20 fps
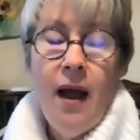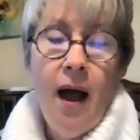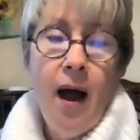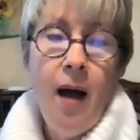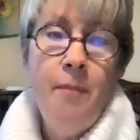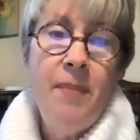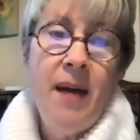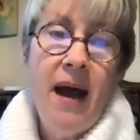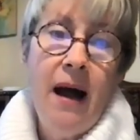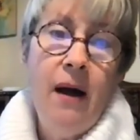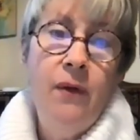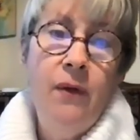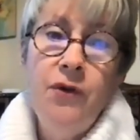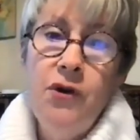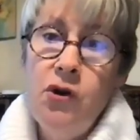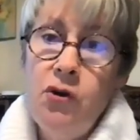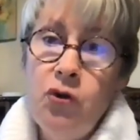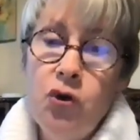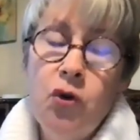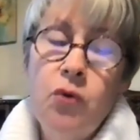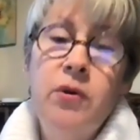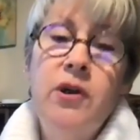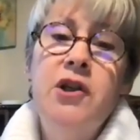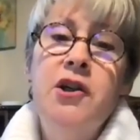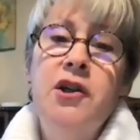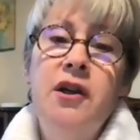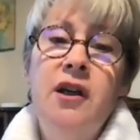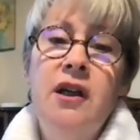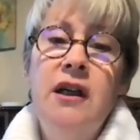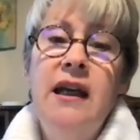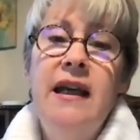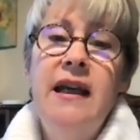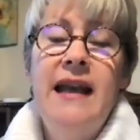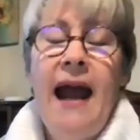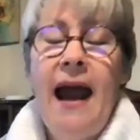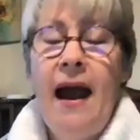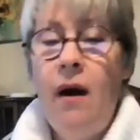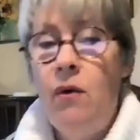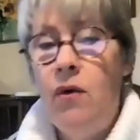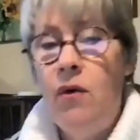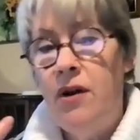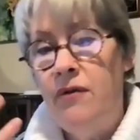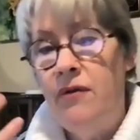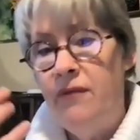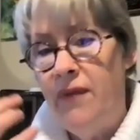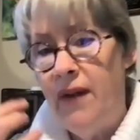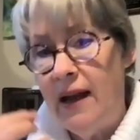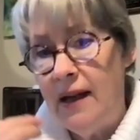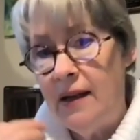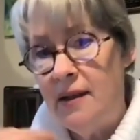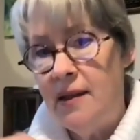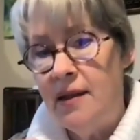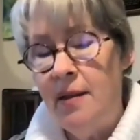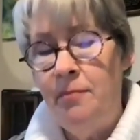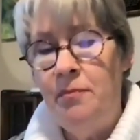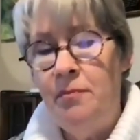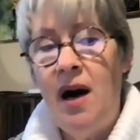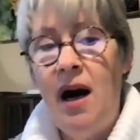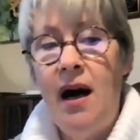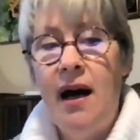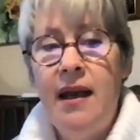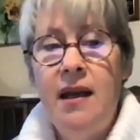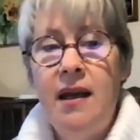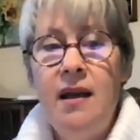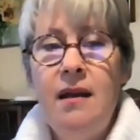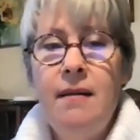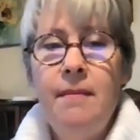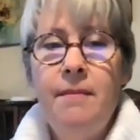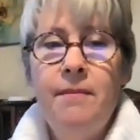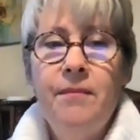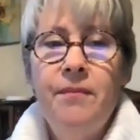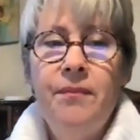about nutrition and how it affects the body.